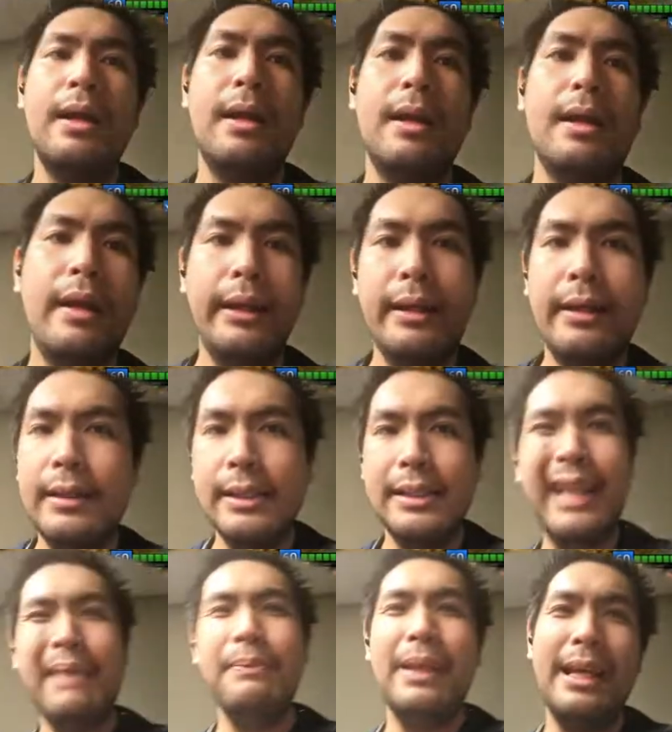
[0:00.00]
Right here, the
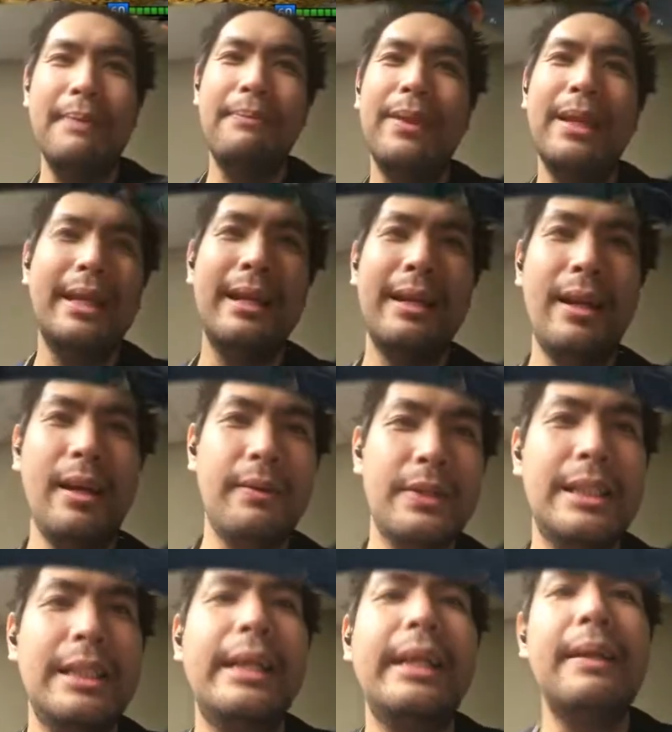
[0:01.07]
same team
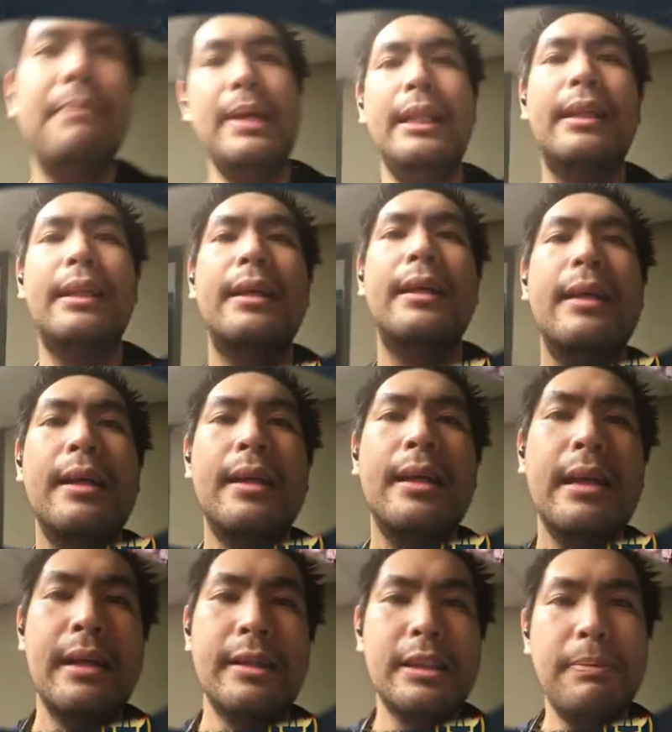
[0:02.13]
obviously can beat
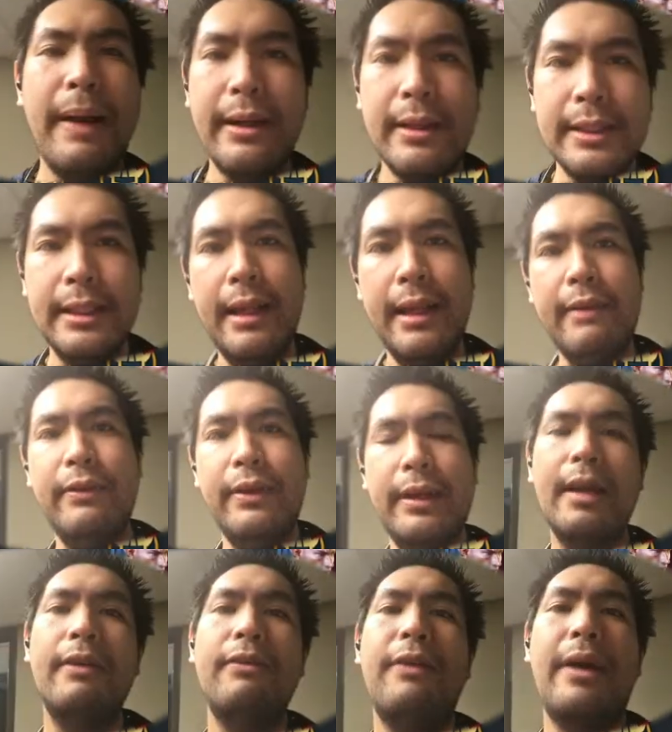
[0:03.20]
Spiders 11,
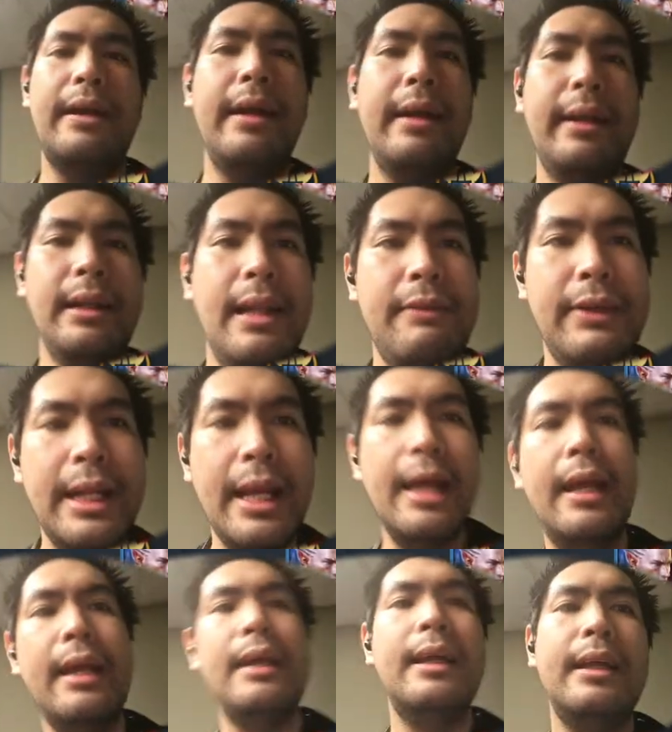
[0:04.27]
Fire Knight 11.
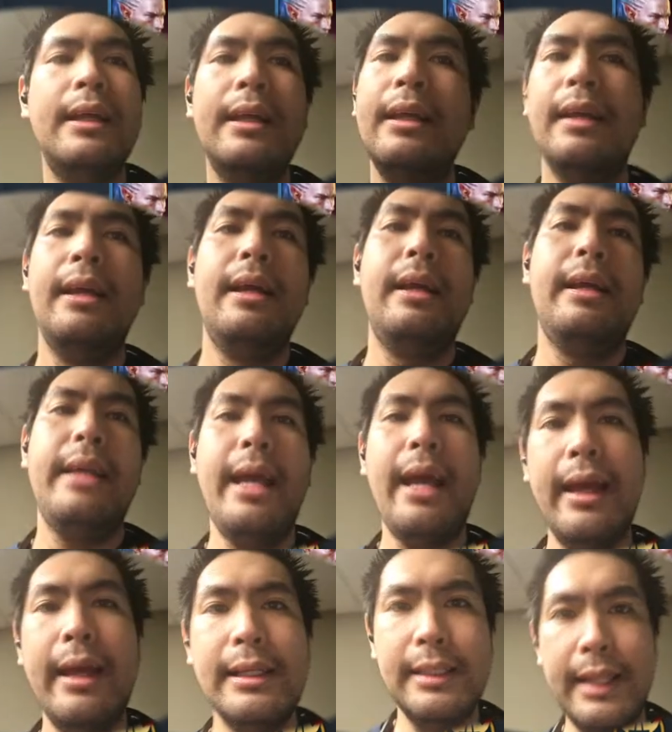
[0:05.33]
Yeah,
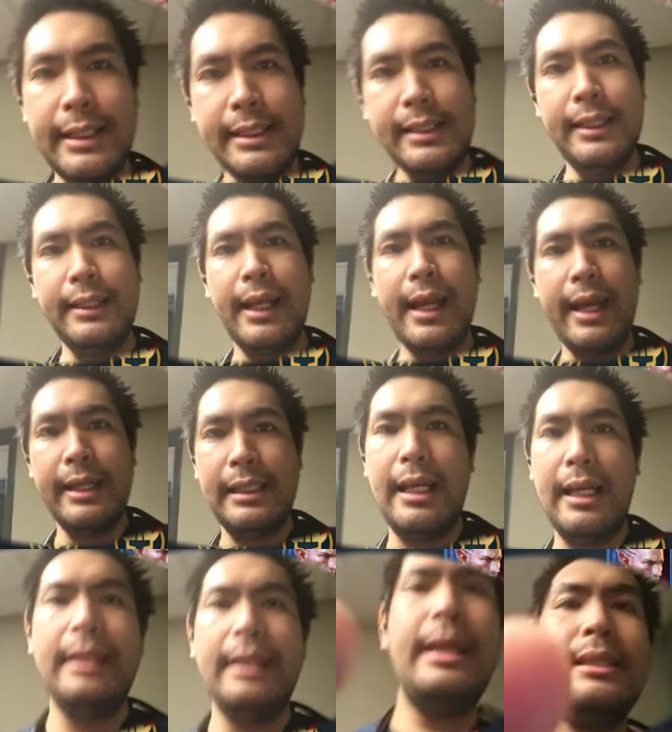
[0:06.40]
so that's it, guys.
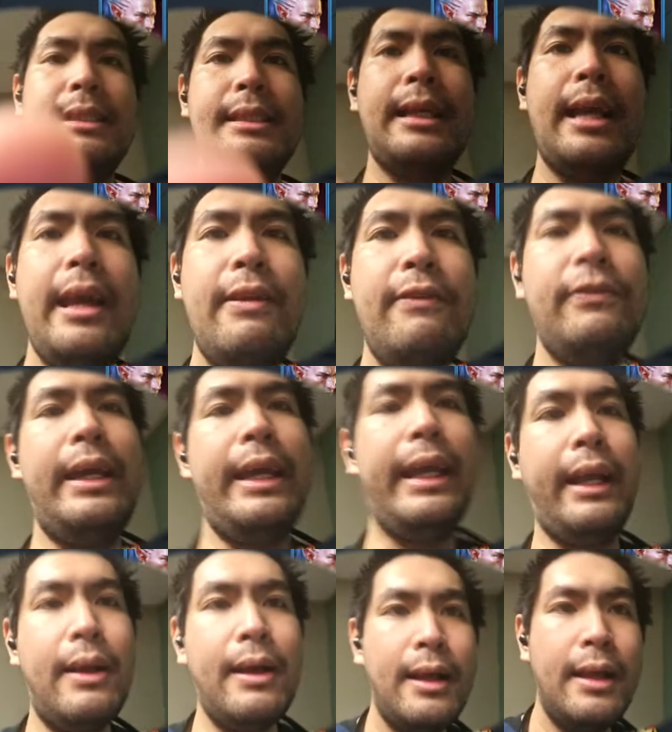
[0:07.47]
That's kind of like
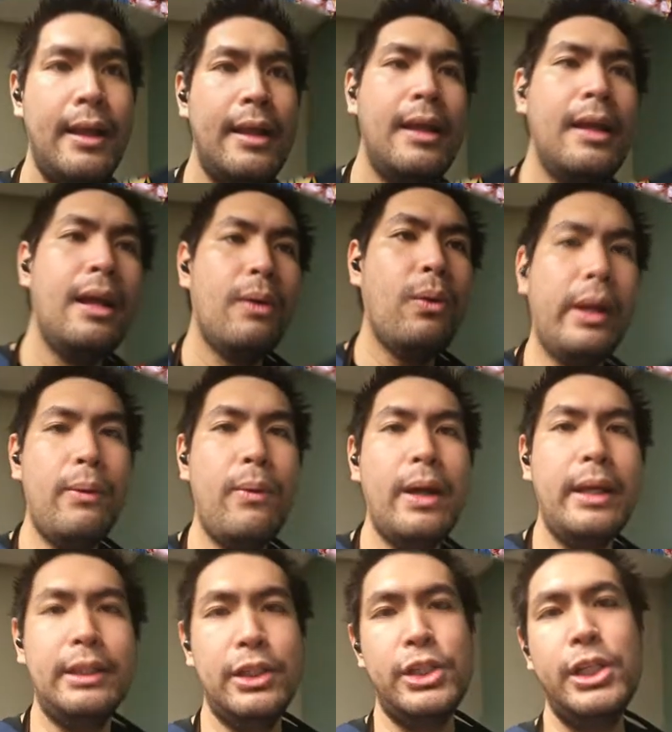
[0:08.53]
what I
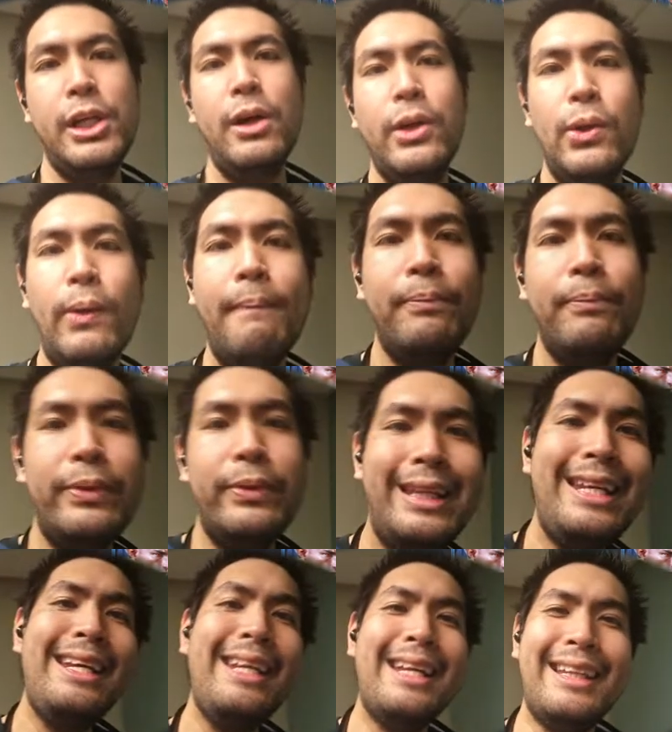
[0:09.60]
wanted to show you.
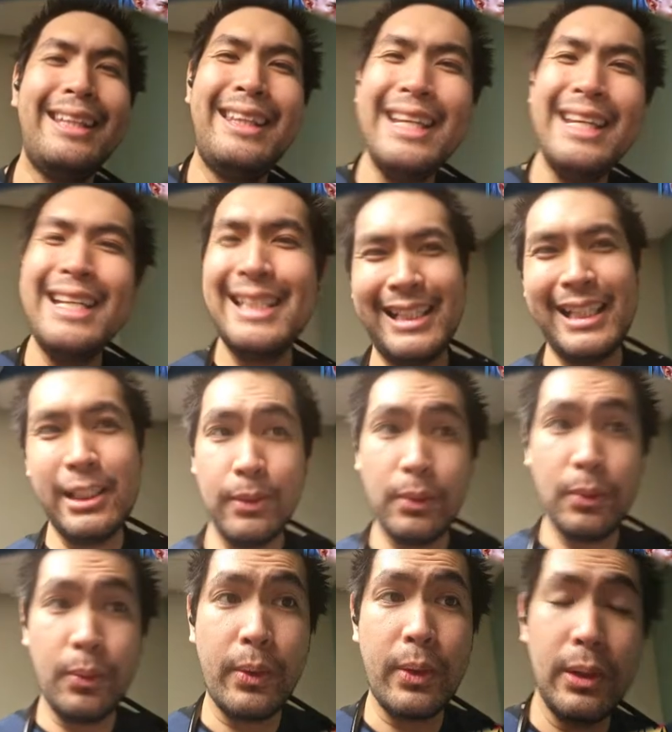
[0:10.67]
This is what
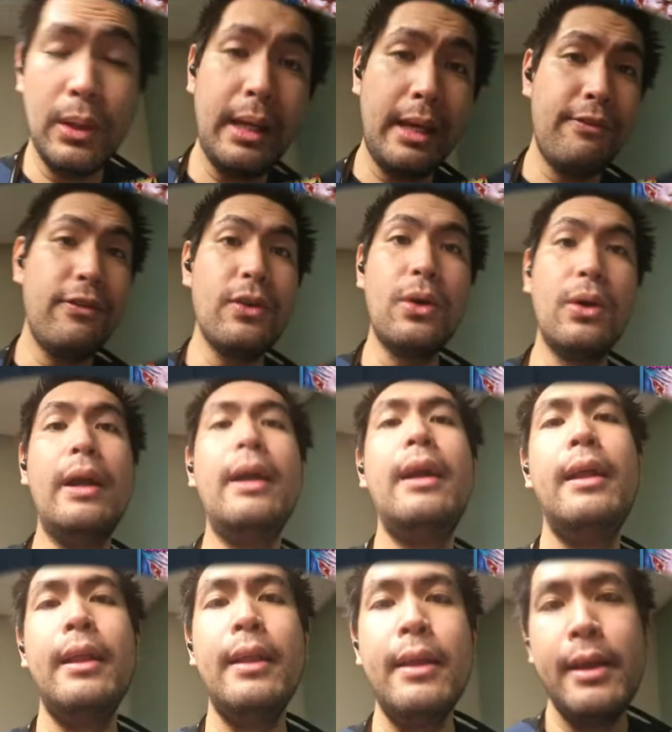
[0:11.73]
we're looking for
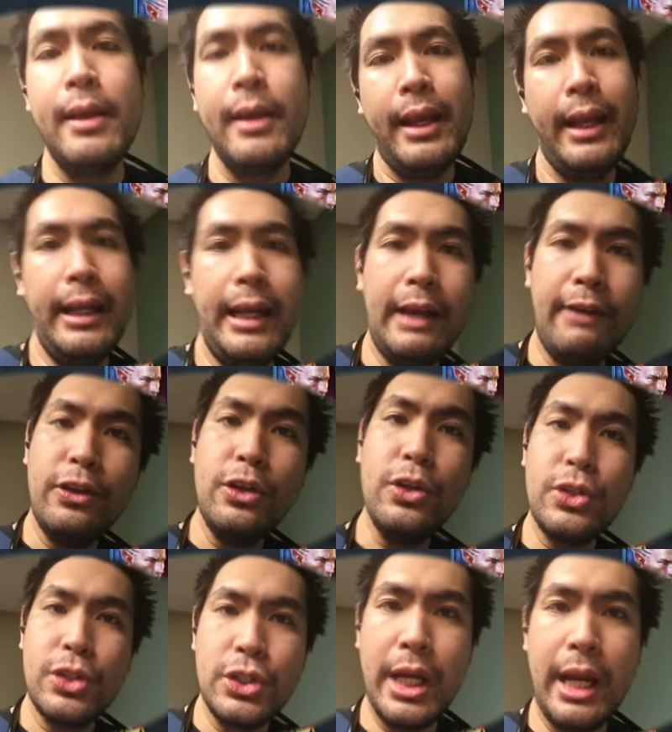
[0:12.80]
in a
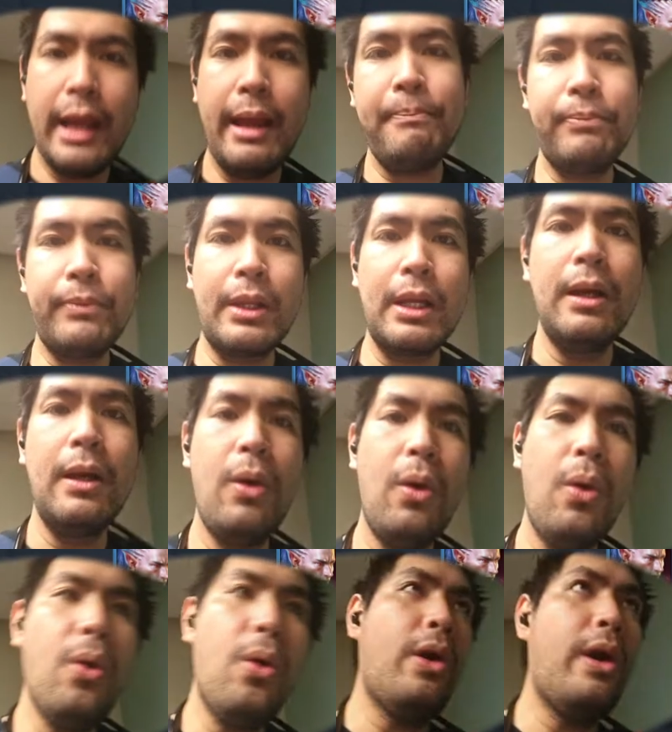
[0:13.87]
fusion champ
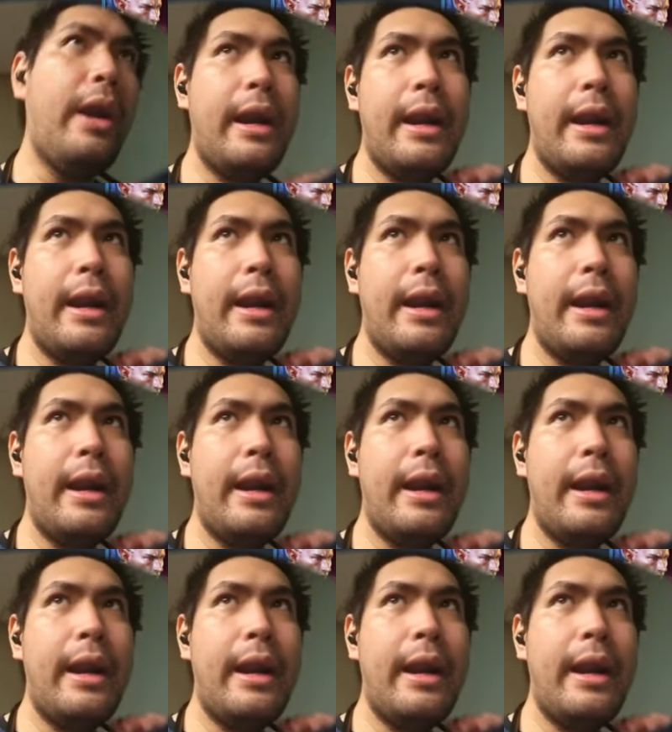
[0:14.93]
or